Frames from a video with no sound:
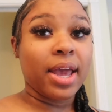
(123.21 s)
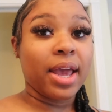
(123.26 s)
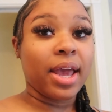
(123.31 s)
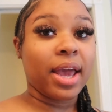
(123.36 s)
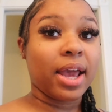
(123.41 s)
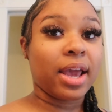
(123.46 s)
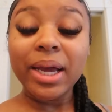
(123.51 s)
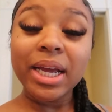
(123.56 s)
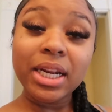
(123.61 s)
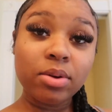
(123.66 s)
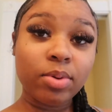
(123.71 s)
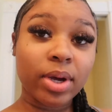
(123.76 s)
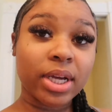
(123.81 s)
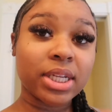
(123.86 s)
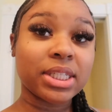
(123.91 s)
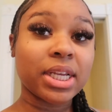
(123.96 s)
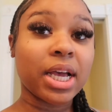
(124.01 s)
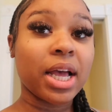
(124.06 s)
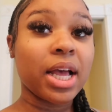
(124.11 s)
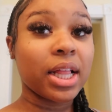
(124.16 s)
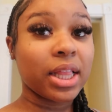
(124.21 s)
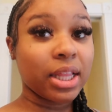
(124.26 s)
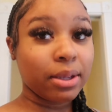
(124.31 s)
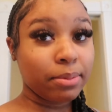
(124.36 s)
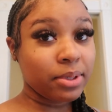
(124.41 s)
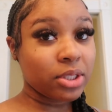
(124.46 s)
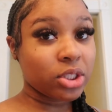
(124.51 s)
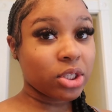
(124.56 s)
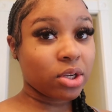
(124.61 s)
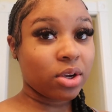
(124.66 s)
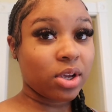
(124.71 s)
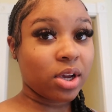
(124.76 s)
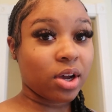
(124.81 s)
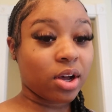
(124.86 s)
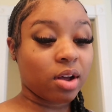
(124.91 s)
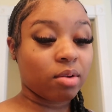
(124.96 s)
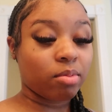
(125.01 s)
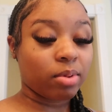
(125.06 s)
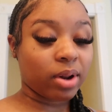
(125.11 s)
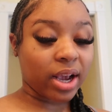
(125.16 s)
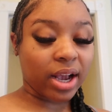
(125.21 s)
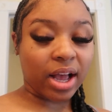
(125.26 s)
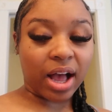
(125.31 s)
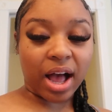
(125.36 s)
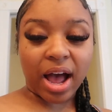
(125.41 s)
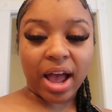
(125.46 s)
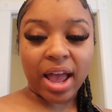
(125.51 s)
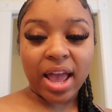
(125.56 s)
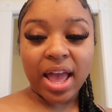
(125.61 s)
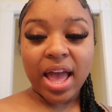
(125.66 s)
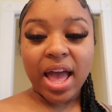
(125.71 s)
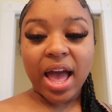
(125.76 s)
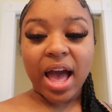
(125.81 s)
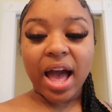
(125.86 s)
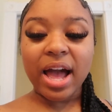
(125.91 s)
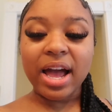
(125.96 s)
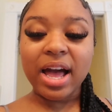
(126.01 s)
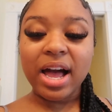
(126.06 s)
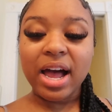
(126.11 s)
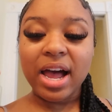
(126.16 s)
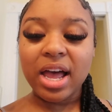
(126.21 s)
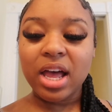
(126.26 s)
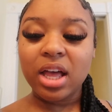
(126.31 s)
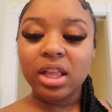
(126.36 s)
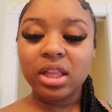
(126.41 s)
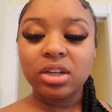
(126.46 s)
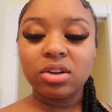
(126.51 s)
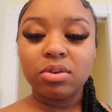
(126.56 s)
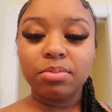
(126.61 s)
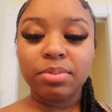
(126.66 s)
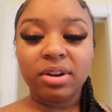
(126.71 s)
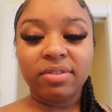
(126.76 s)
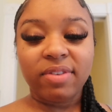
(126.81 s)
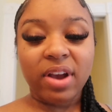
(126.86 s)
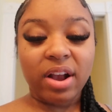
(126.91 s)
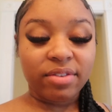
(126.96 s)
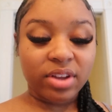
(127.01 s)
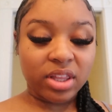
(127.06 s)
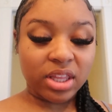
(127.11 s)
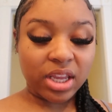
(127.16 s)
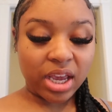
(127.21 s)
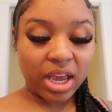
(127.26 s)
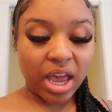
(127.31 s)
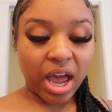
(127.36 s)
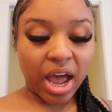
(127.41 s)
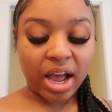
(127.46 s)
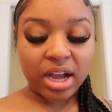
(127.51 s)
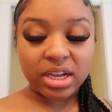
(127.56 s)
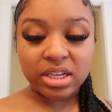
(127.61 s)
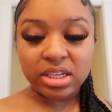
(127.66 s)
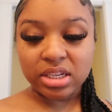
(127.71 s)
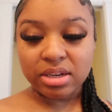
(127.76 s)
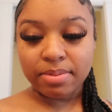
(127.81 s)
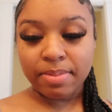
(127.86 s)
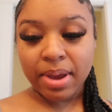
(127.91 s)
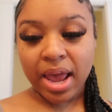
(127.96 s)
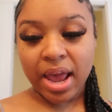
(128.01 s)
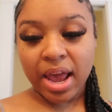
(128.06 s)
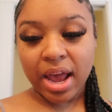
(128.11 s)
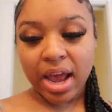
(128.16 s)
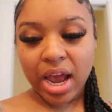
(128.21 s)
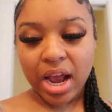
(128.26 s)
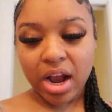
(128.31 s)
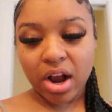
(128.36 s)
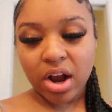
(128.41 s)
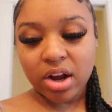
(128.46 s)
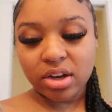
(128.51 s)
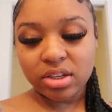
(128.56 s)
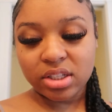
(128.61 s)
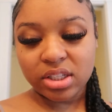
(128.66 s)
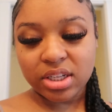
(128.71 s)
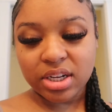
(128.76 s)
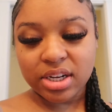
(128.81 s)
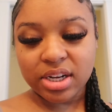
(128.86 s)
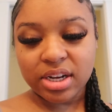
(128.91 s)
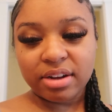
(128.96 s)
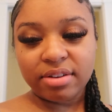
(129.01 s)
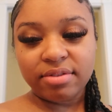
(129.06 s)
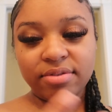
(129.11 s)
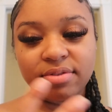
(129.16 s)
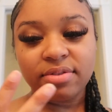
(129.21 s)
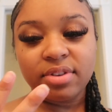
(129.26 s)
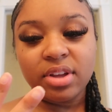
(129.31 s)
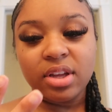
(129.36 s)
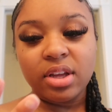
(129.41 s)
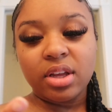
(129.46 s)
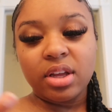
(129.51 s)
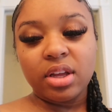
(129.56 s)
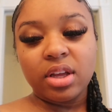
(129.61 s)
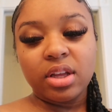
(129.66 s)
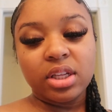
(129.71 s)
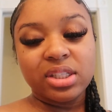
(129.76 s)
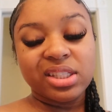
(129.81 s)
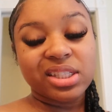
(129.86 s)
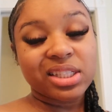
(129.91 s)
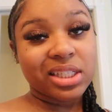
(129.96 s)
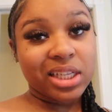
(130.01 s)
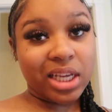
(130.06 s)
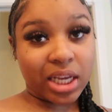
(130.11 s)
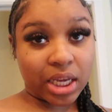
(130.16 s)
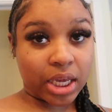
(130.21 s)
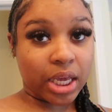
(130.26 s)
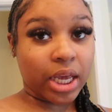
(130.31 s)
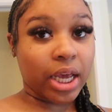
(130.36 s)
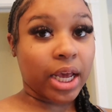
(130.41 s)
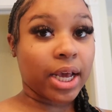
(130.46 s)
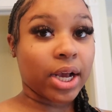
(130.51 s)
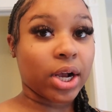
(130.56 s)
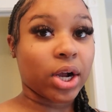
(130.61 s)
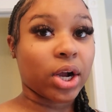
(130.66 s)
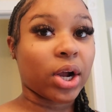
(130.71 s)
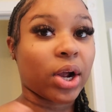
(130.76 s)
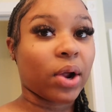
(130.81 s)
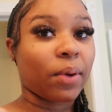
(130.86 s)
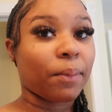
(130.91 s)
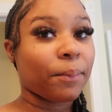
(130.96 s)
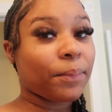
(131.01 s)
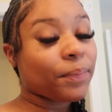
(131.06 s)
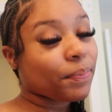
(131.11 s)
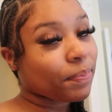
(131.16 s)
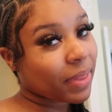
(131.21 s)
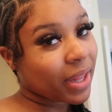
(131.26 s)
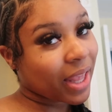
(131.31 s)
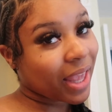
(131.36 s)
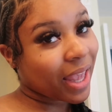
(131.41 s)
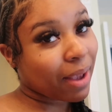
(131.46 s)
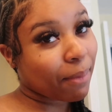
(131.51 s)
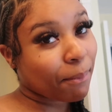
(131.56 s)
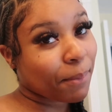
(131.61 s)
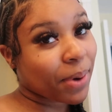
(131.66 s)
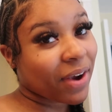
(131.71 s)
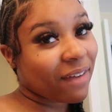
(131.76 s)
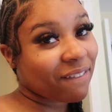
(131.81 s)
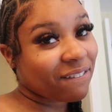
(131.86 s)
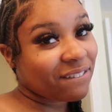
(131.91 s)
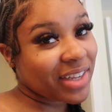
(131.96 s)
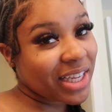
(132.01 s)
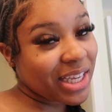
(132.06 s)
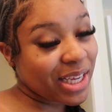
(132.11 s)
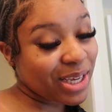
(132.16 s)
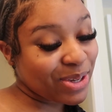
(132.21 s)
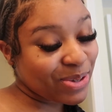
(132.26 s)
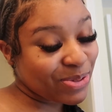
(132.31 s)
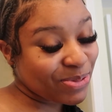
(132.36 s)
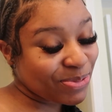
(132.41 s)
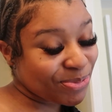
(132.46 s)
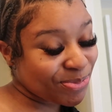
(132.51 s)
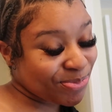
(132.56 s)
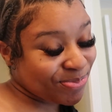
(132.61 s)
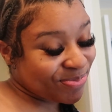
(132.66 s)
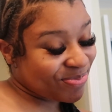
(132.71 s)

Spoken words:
But anyways, let me show y'all what I got. I got a little bit of everything. I got some hair stuff, skincare, and perfume